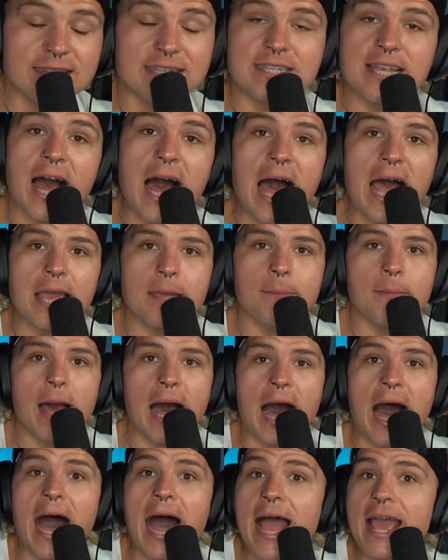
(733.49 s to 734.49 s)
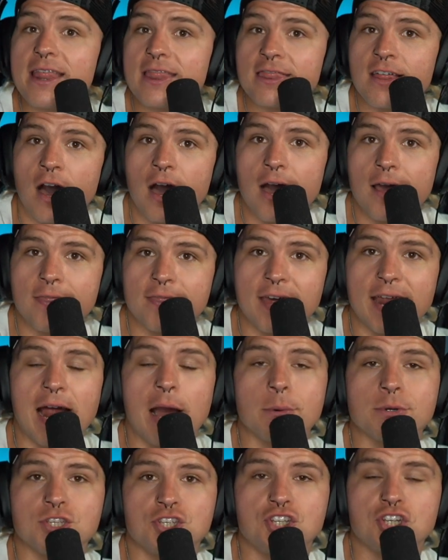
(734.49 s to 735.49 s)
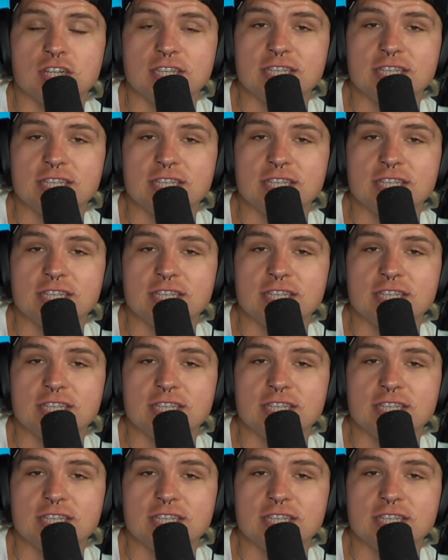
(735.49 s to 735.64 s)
time, I thought that I was just